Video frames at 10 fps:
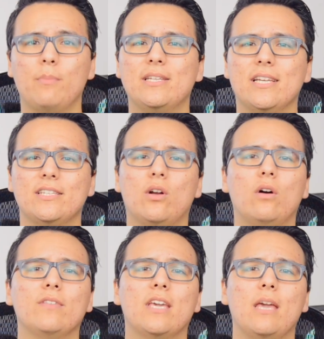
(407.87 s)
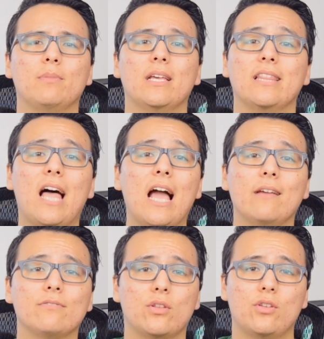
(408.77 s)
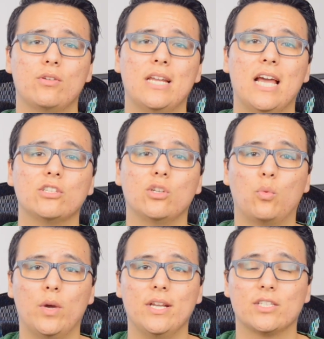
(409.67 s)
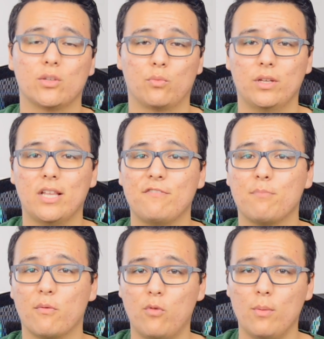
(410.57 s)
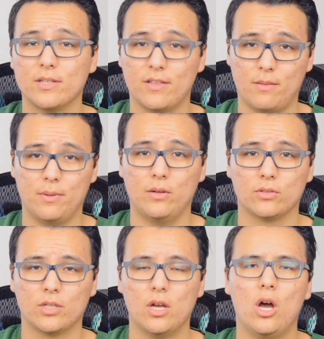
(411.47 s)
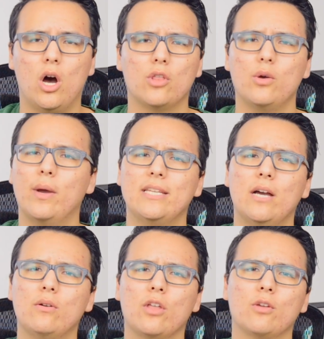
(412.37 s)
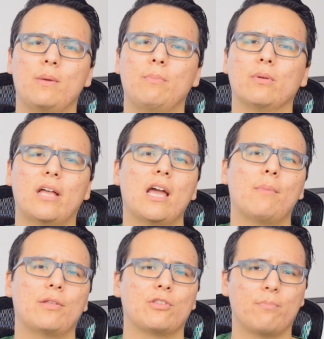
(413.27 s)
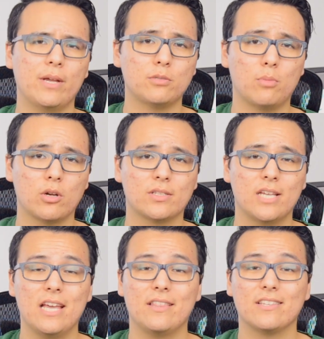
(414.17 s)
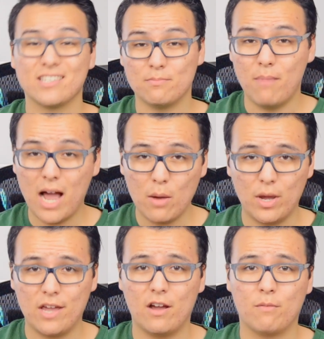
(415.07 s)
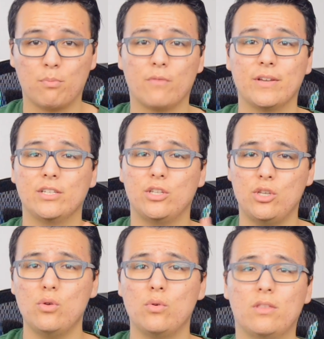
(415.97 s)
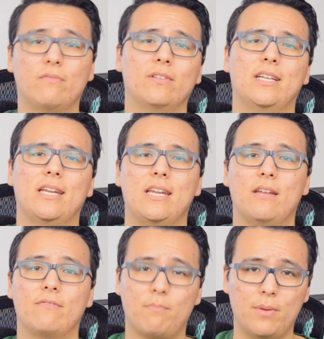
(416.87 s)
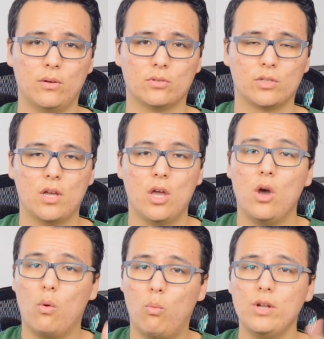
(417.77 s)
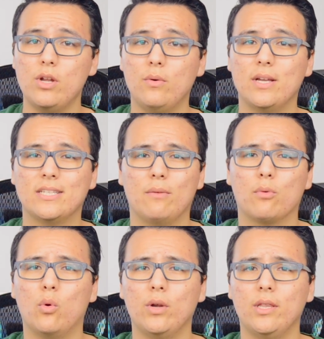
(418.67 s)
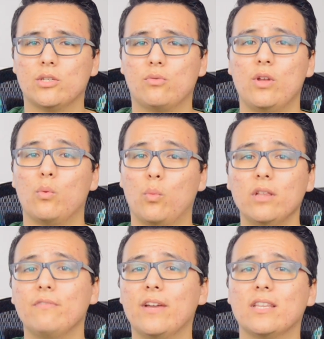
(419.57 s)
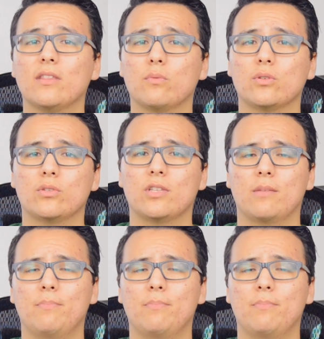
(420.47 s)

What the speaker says: I'll be testing all the gameplay live so that you can actually witness the real-life performance of the build. Although I doubt other people lie about their benchmarks, this is my way of proving to you the validity of the build. One note is that recording the screen will affect the results of the